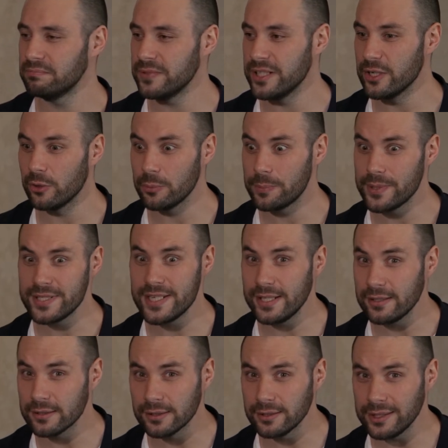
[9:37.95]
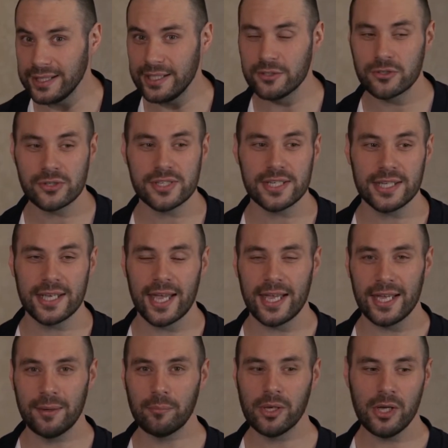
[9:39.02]
you know, a particularly interesting
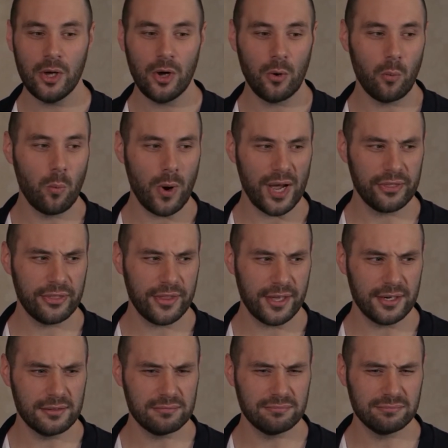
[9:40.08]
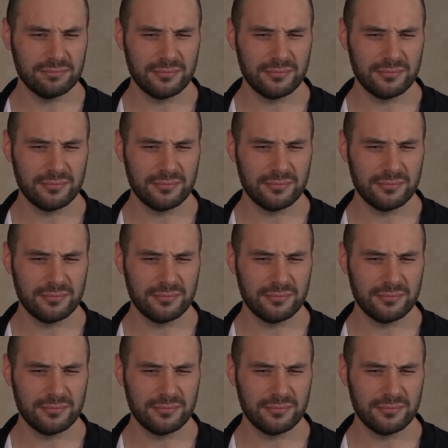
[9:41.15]
game, one that